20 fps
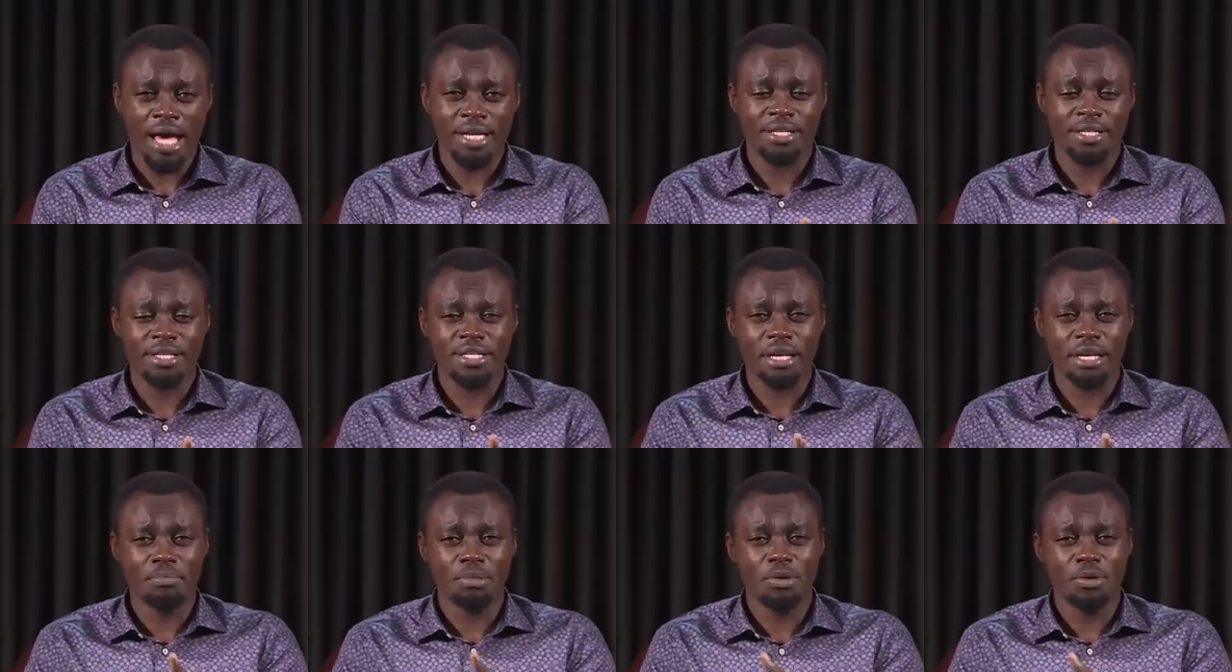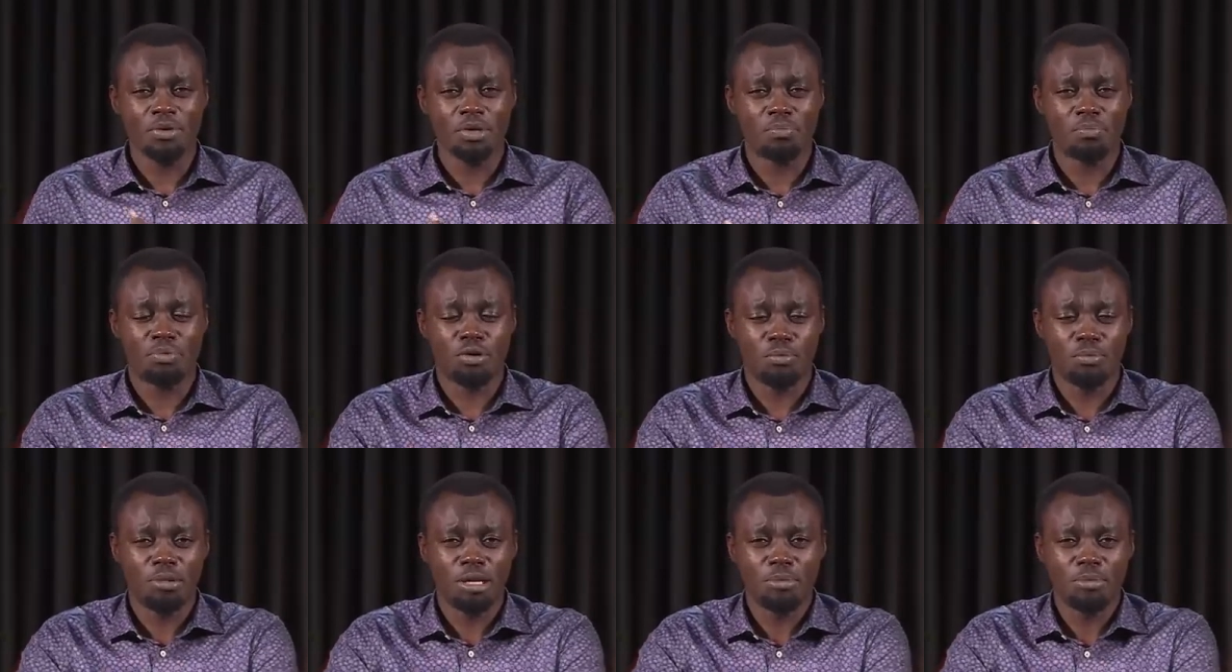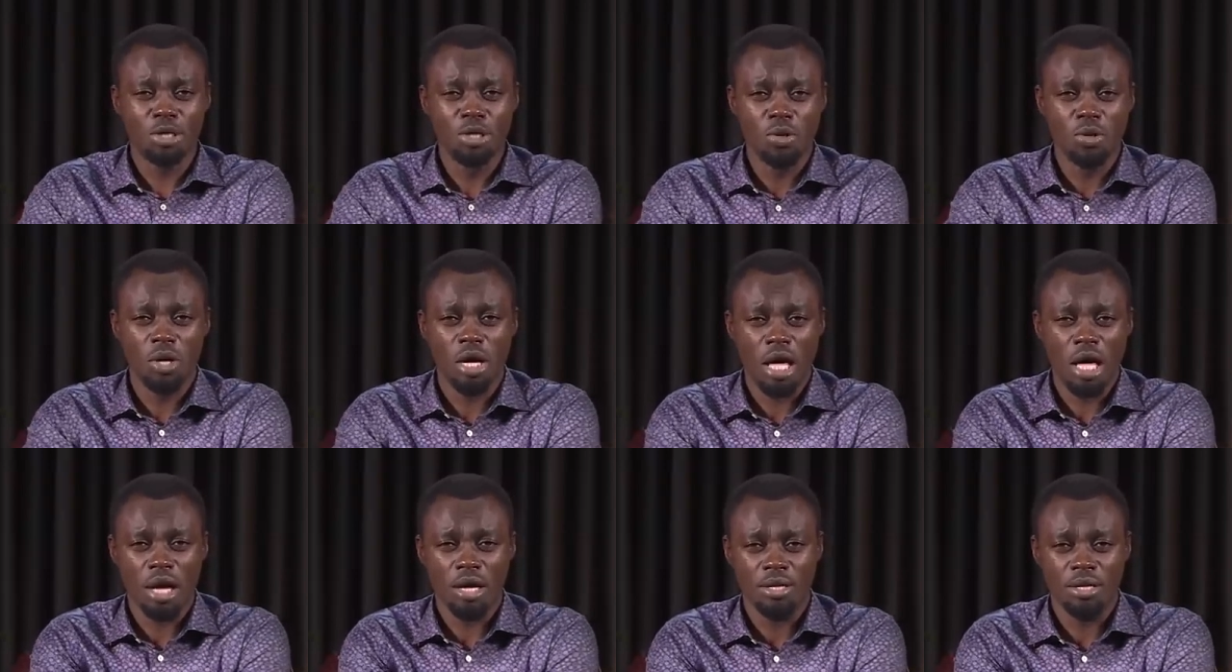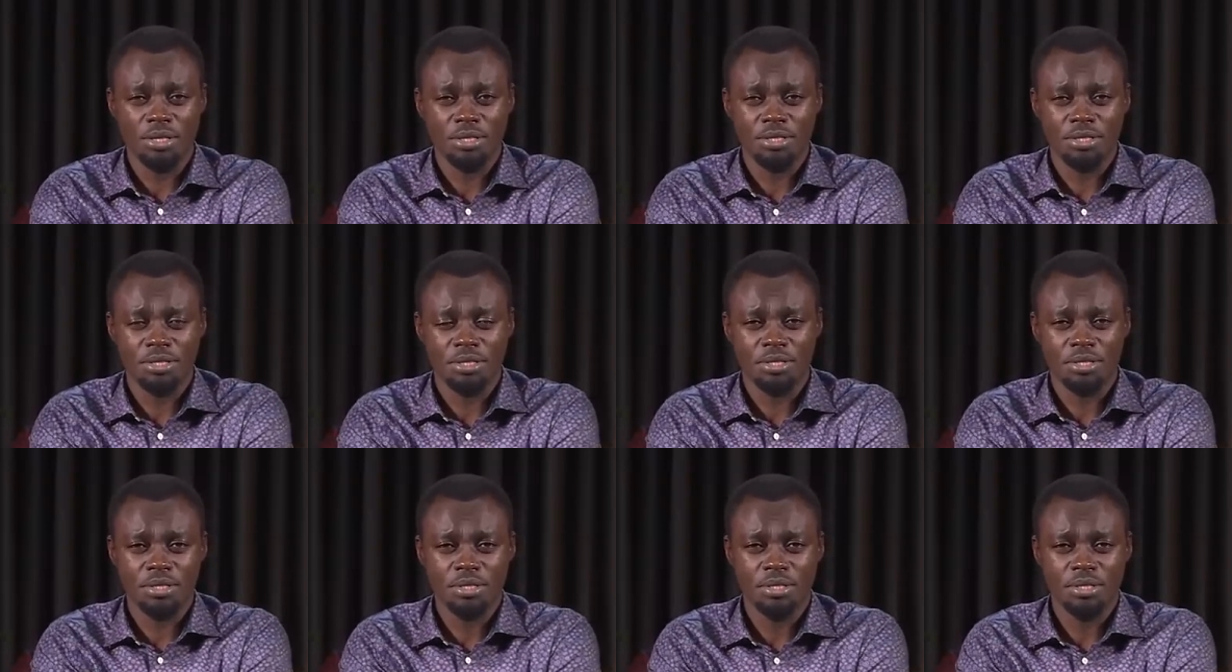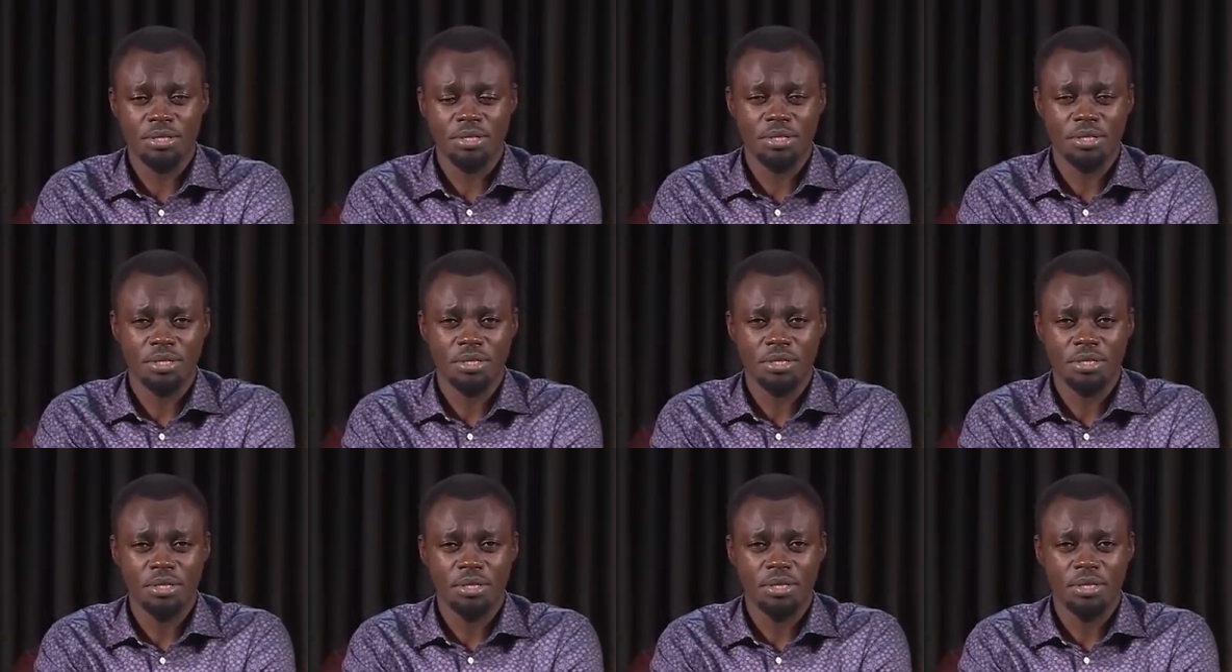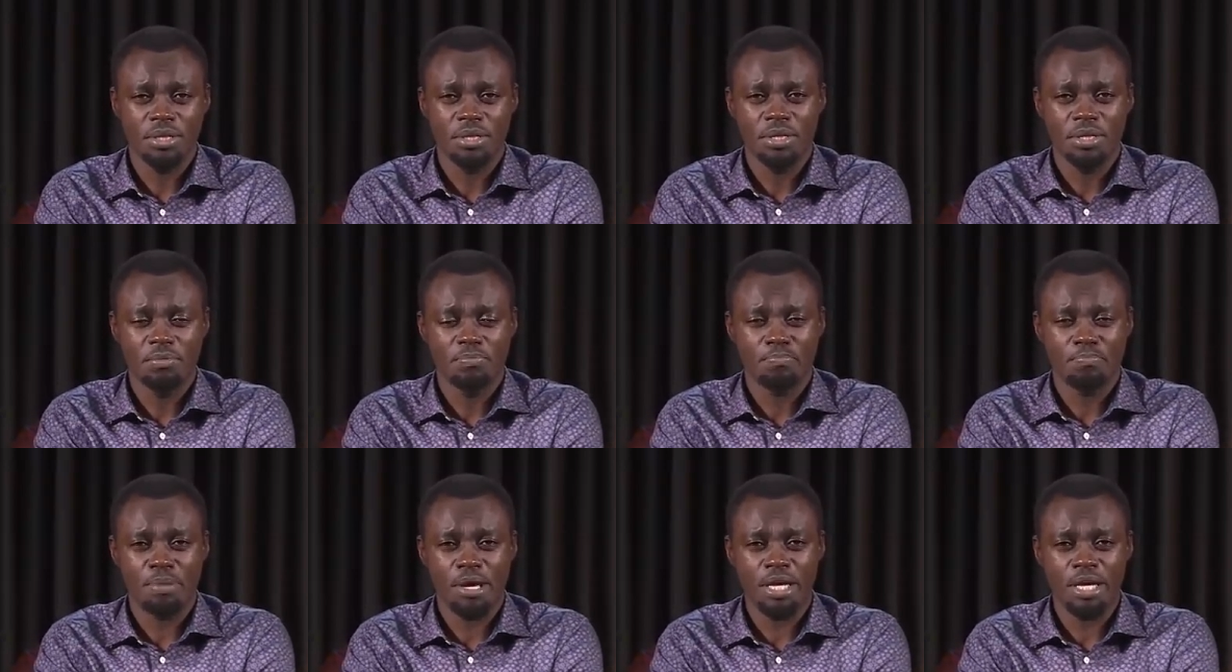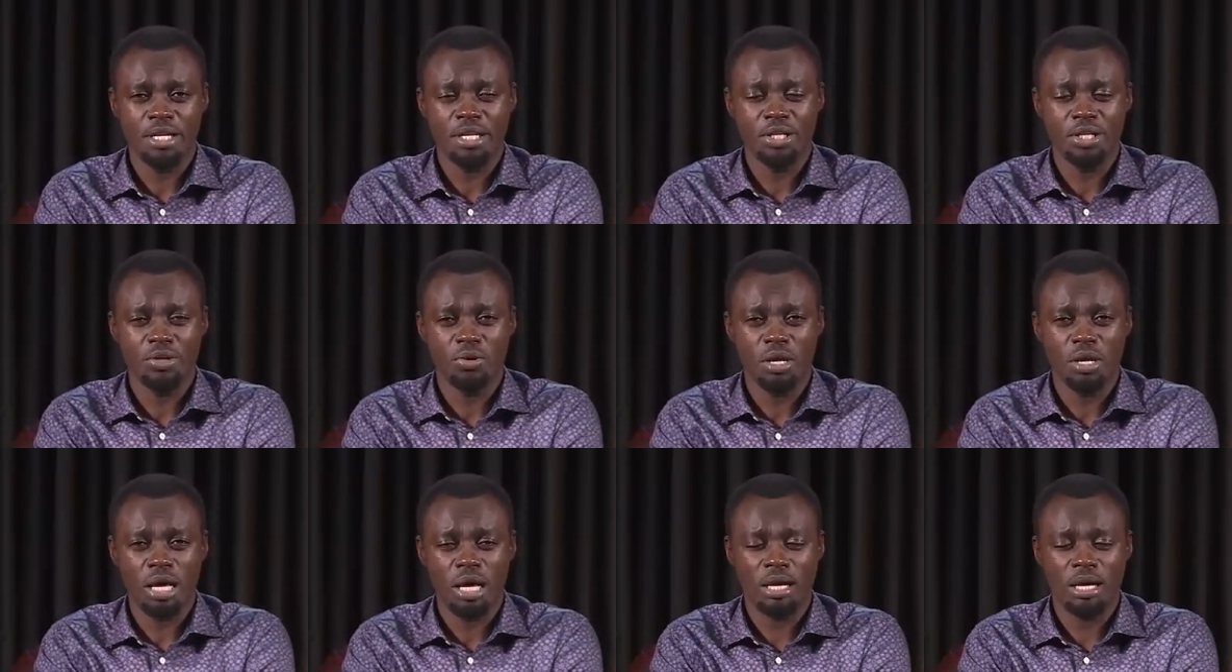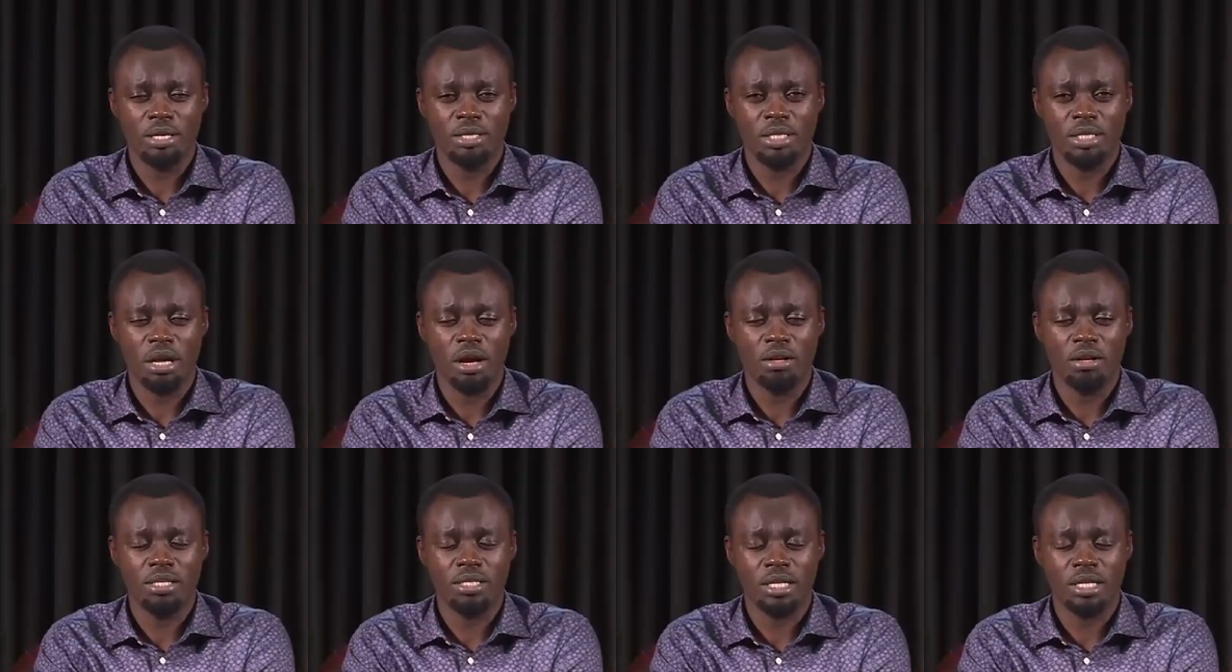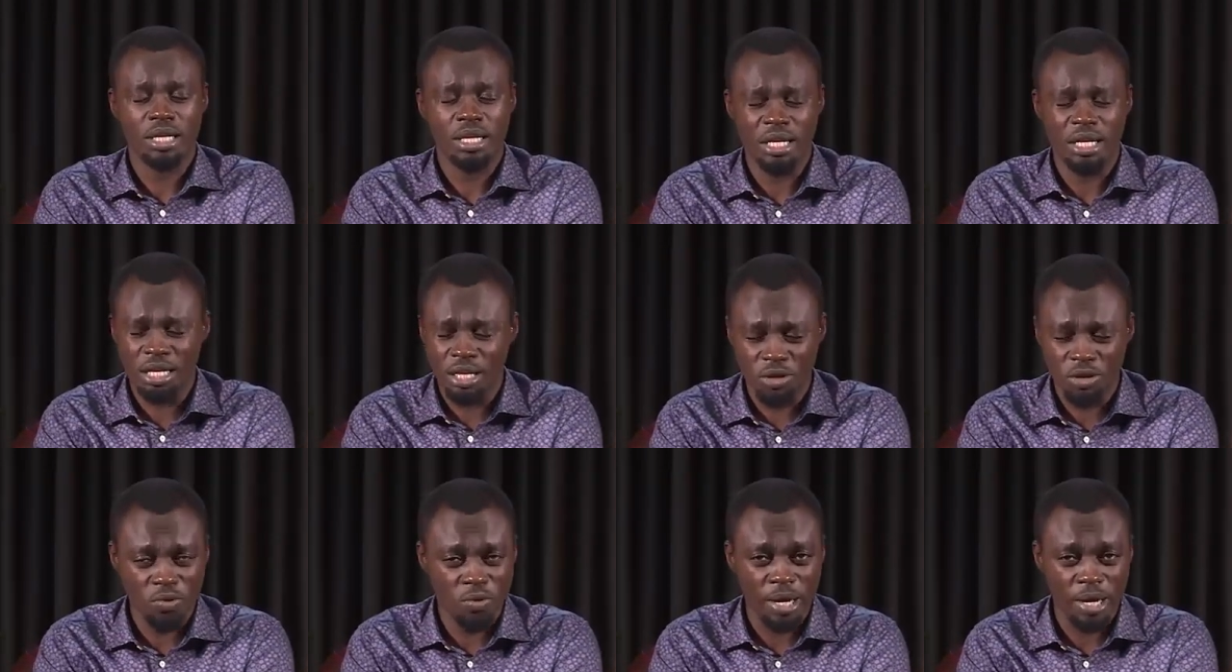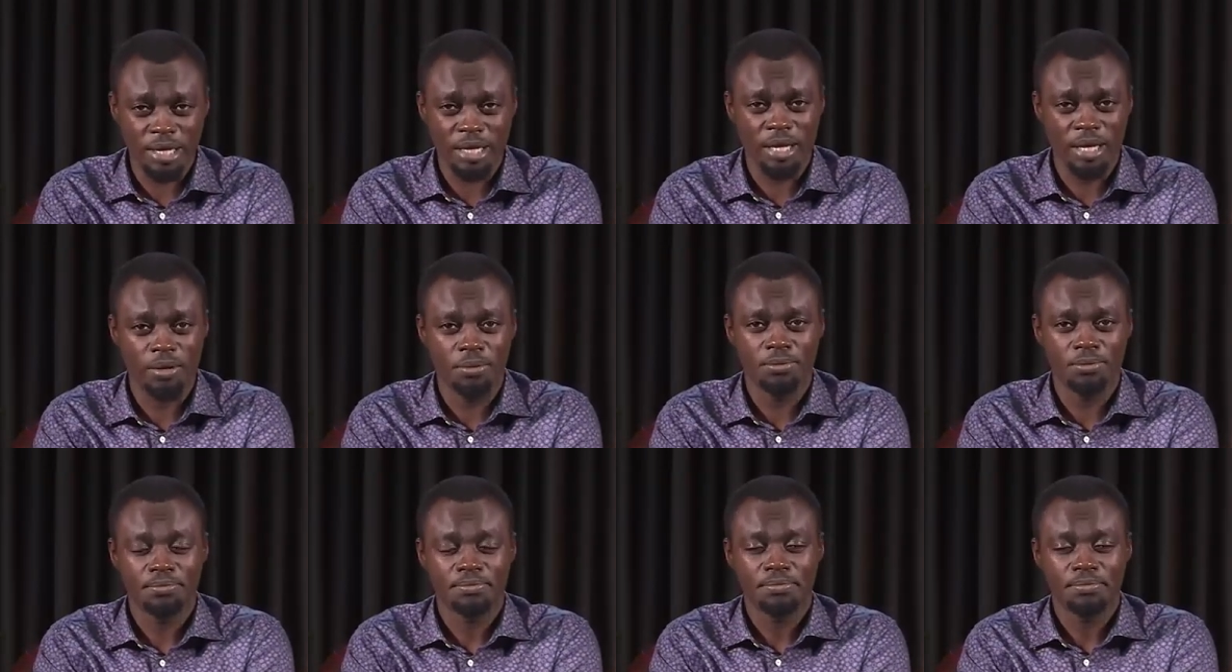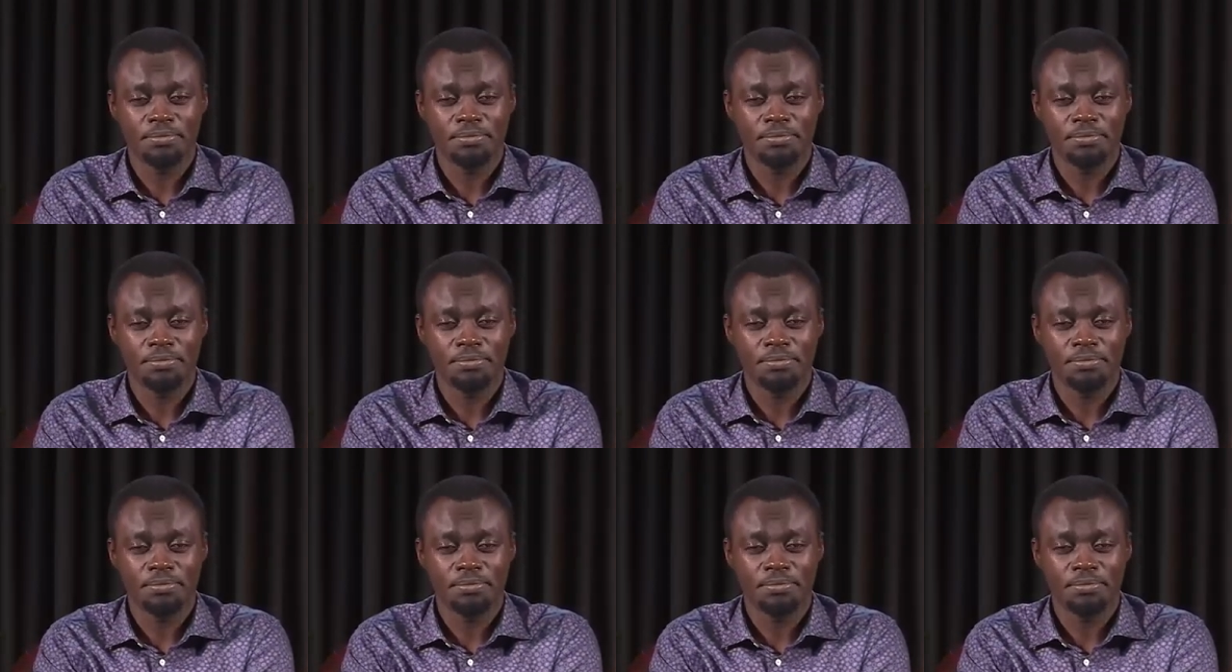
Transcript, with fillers: I see somebody with a problem in your lungs, pain in your lungs. God is healing you right now.